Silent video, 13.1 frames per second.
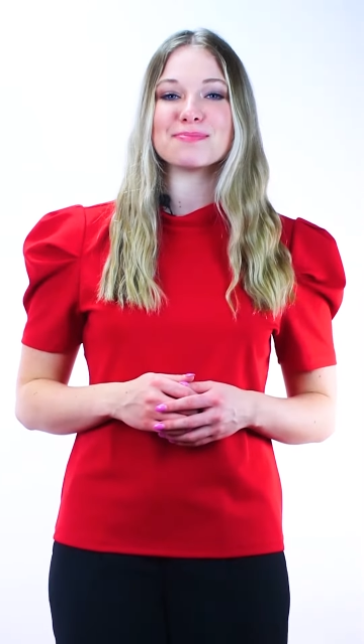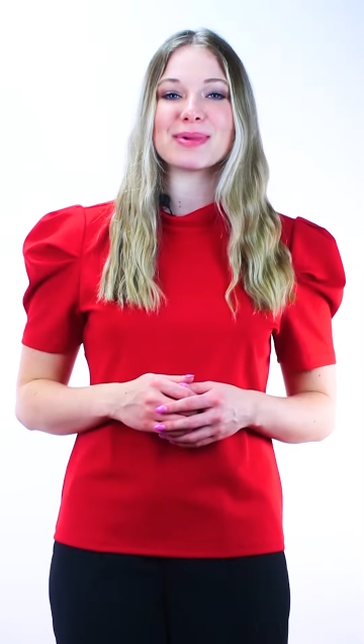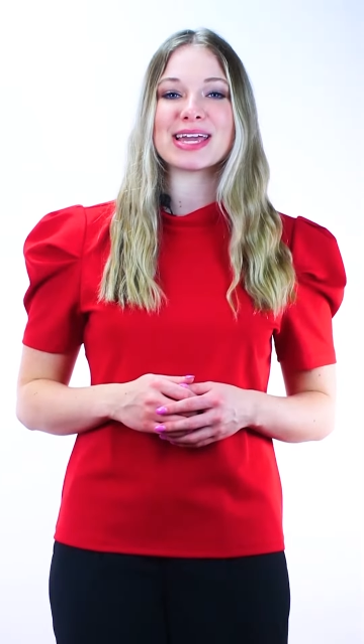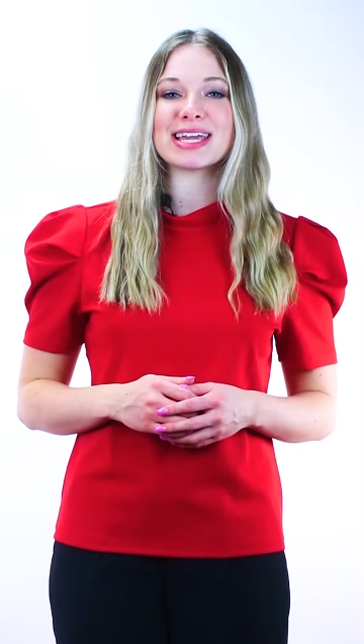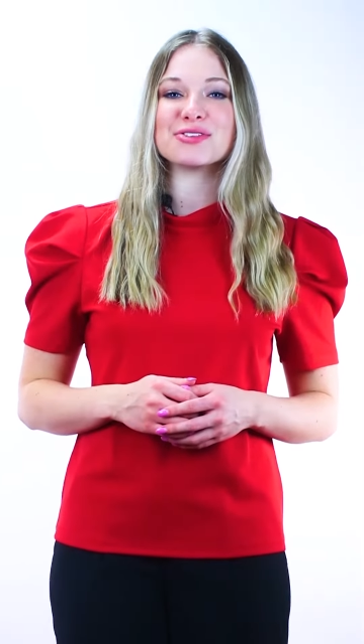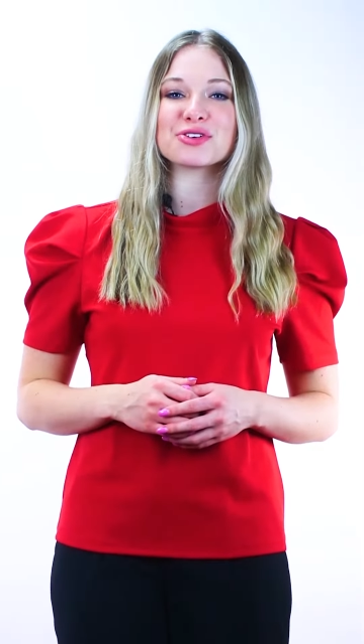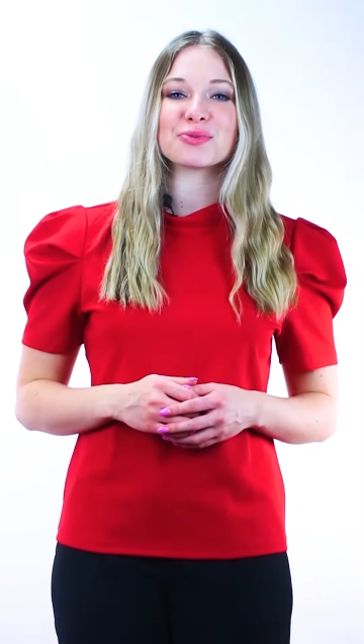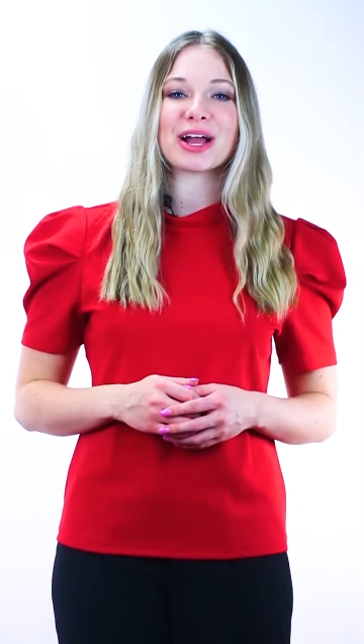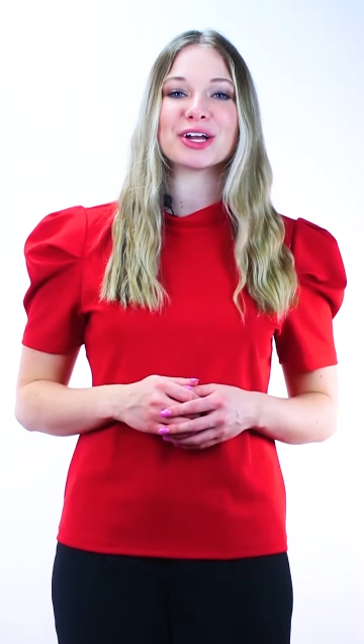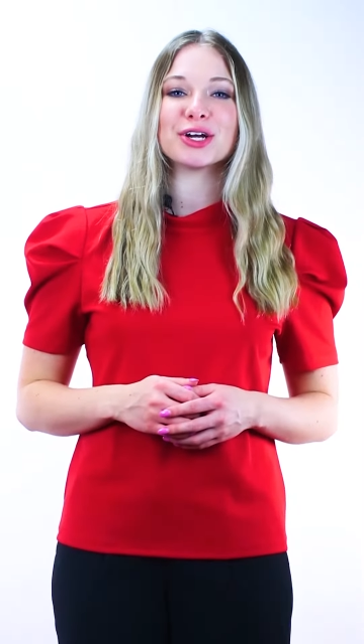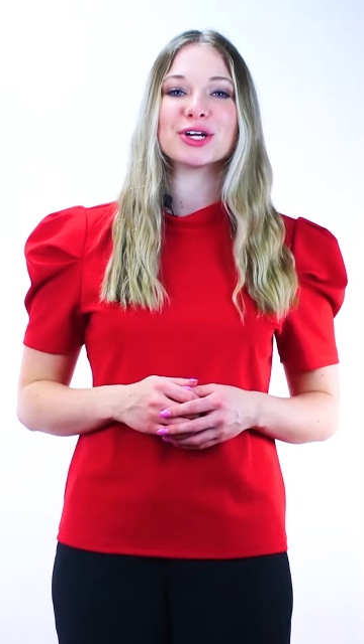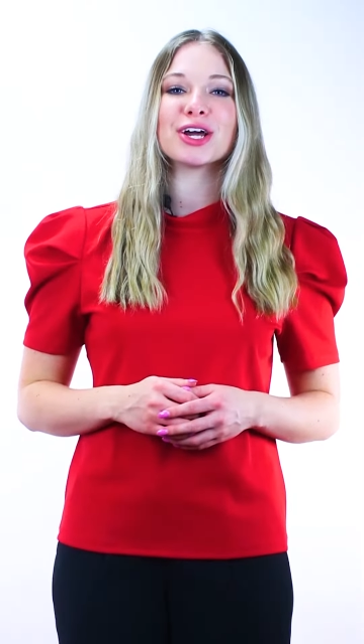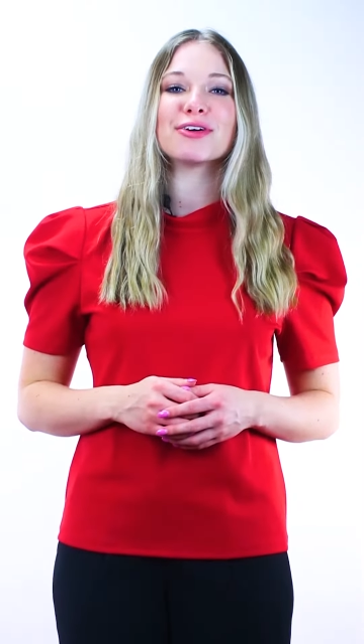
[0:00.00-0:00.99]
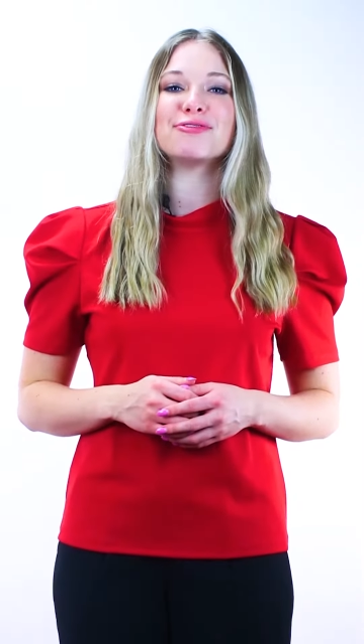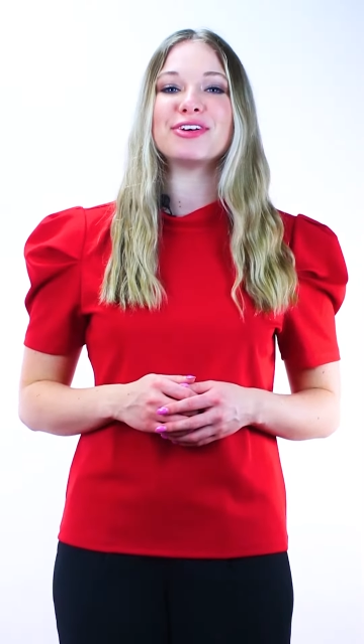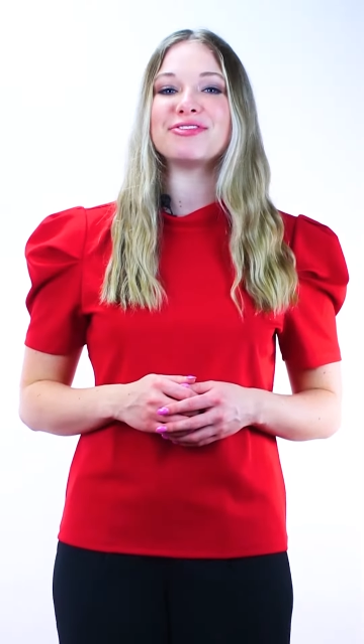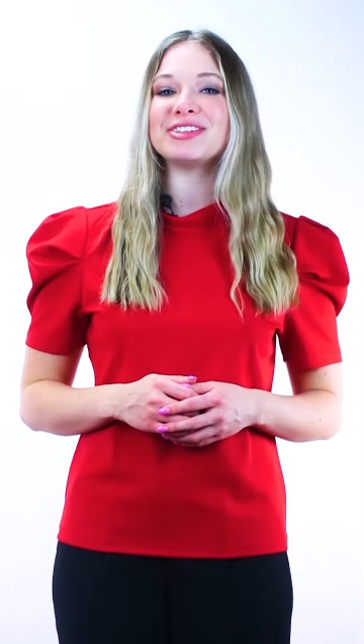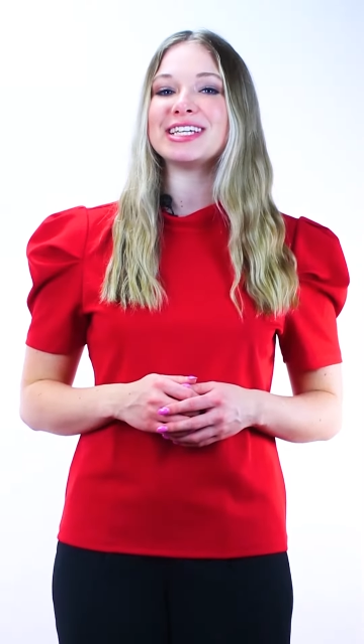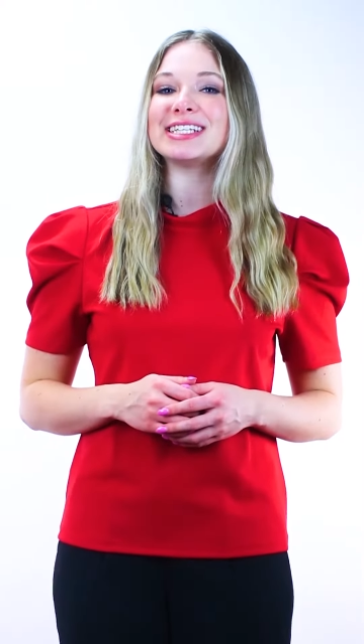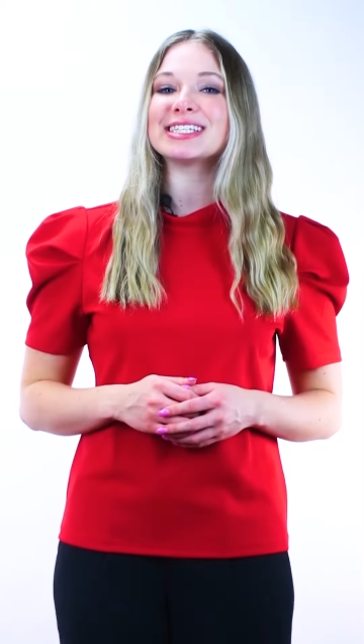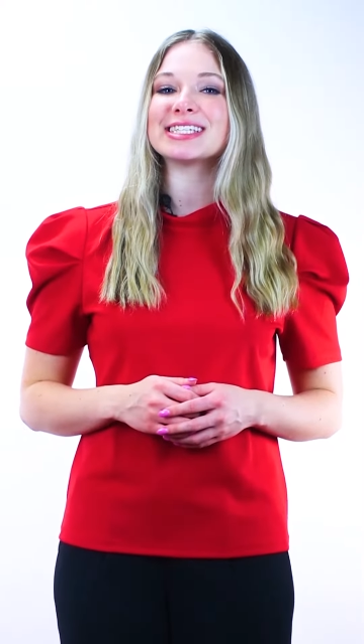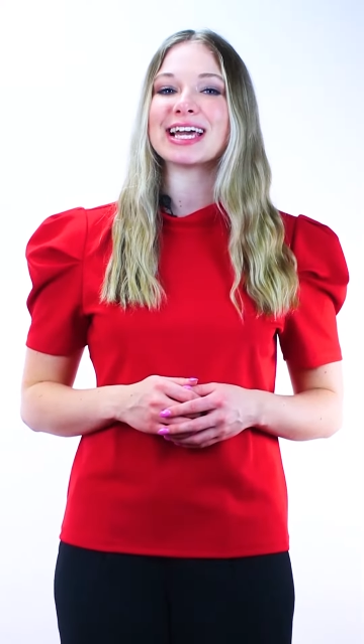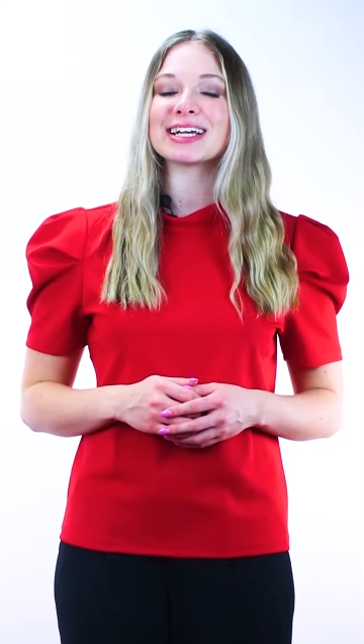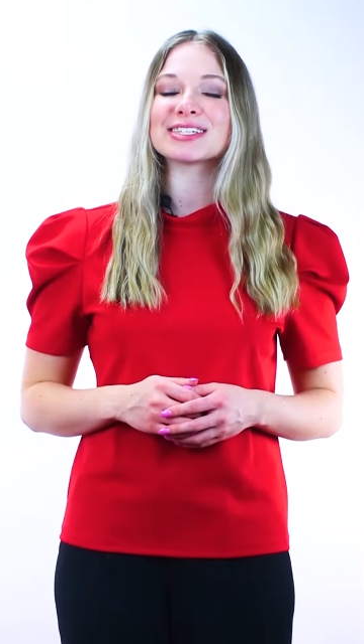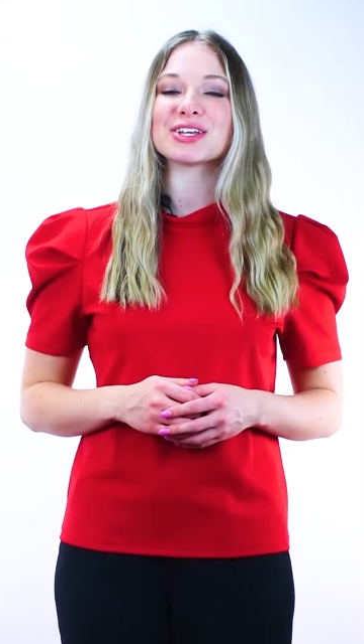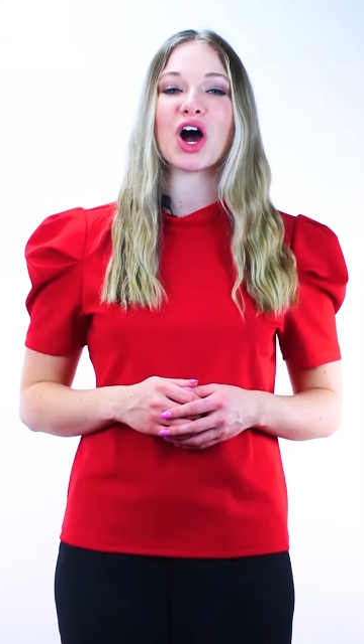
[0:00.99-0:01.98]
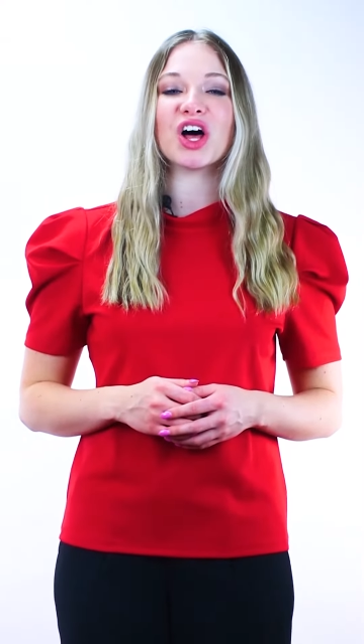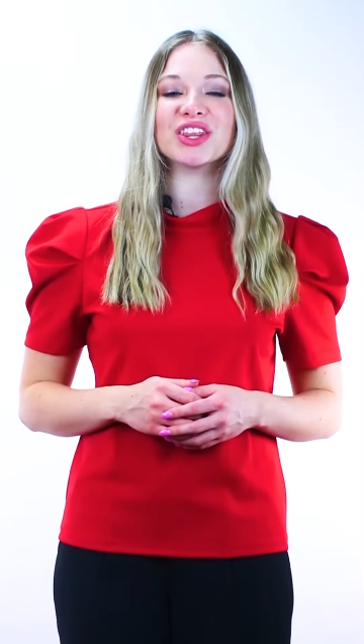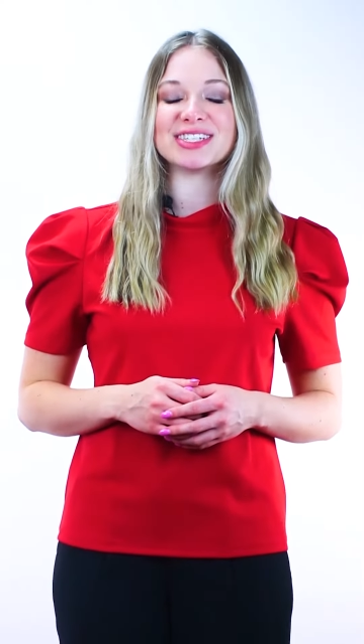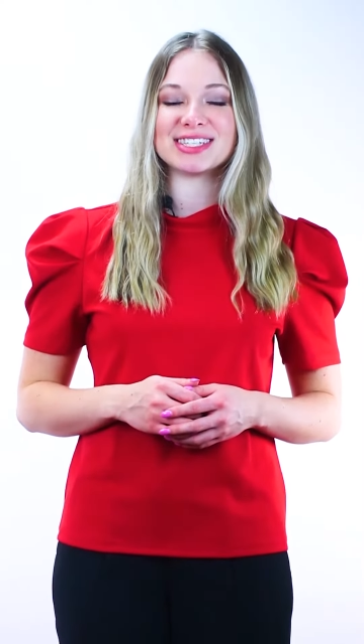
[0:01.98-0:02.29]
making the record 15-6 on the